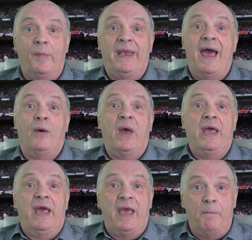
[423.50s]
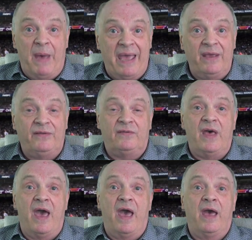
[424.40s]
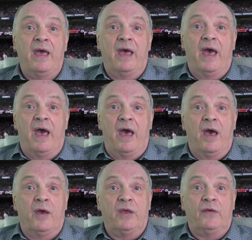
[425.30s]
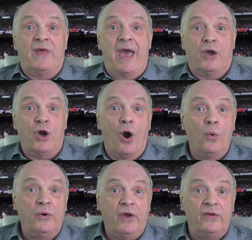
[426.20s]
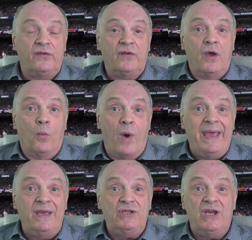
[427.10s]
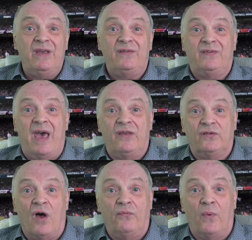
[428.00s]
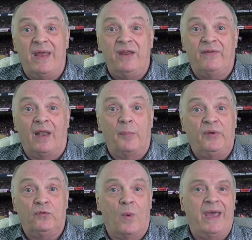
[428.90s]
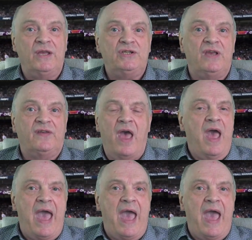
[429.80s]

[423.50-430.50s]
out. It pays their coders' wages, their software developers' wages,